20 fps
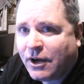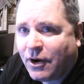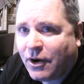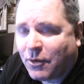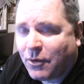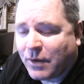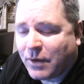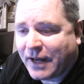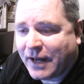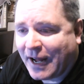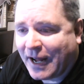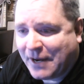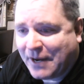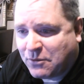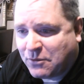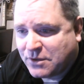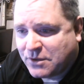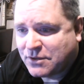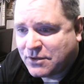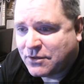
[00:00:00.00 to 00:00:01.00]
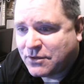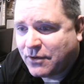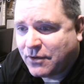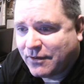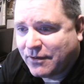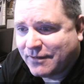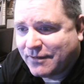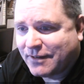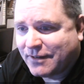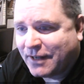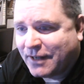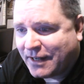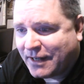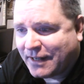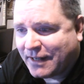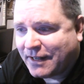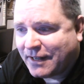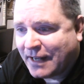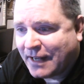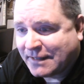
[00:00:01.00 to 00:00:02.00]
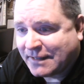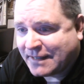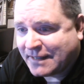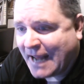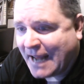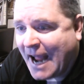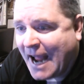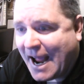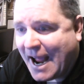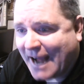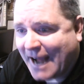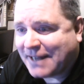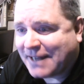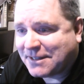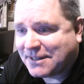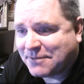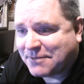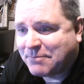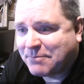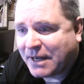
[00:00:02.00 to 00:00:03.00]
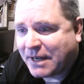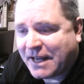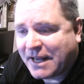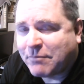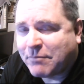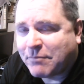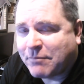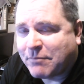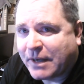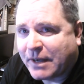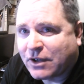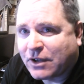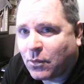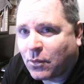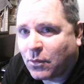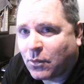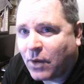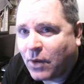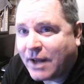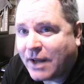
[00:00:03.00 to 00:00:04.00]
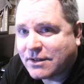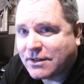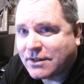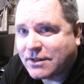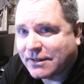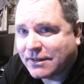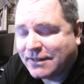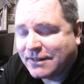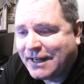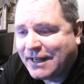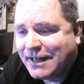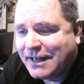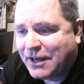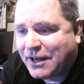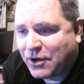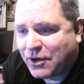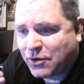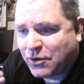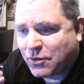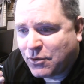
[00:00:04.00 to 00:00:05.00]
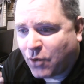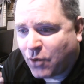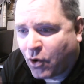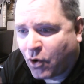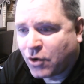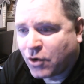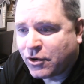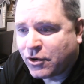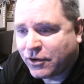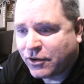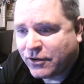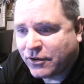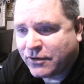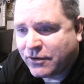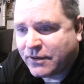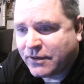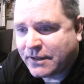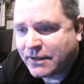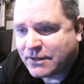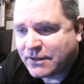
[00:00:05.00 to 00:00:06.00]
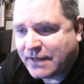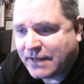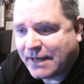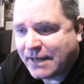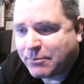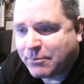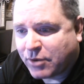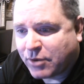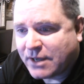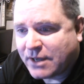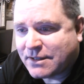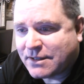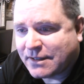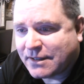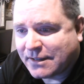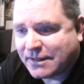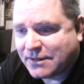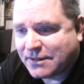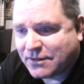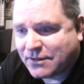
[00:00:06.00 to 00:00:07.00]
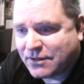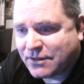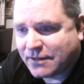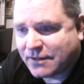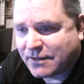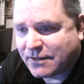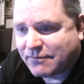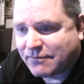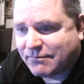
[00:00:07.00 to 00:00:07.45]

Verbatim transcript: When I was uh, attacked by F. Michael Watson, who ordered the stake president to